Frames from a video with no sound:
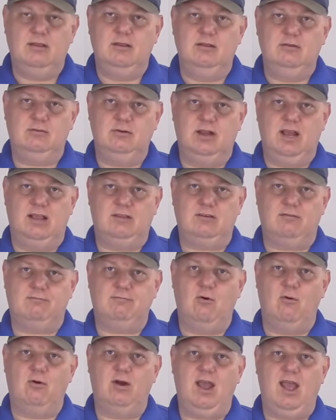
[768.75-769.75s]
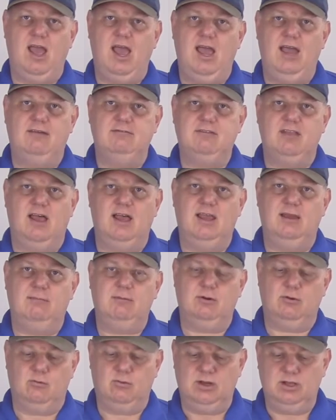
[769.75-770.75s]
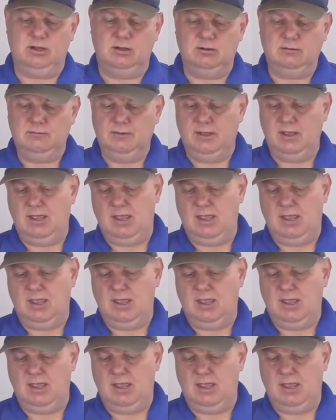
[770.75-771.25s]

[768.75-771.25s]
This one has a 4.5 diameter wheel,